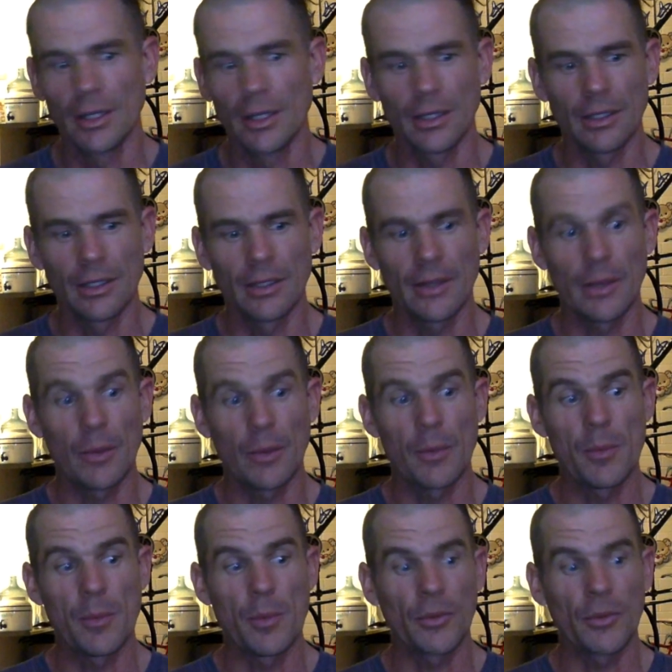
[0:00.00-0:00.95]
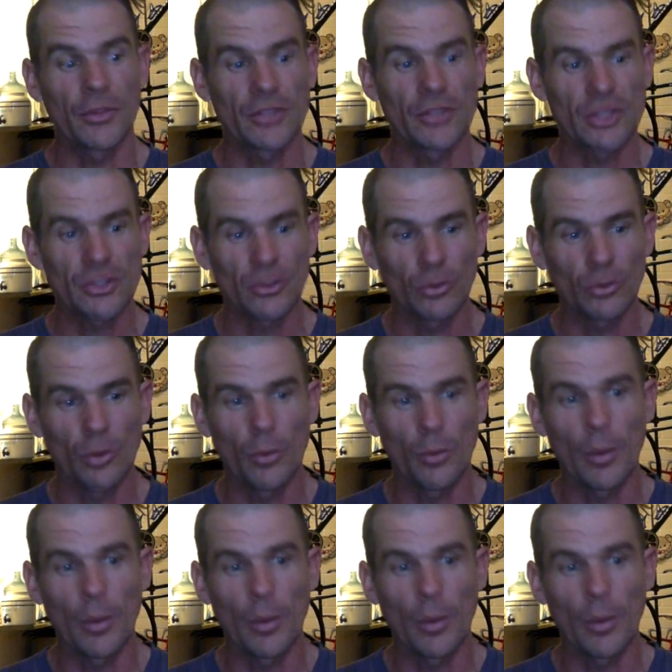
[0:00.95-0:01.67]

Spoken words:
That would be my suggestion as well.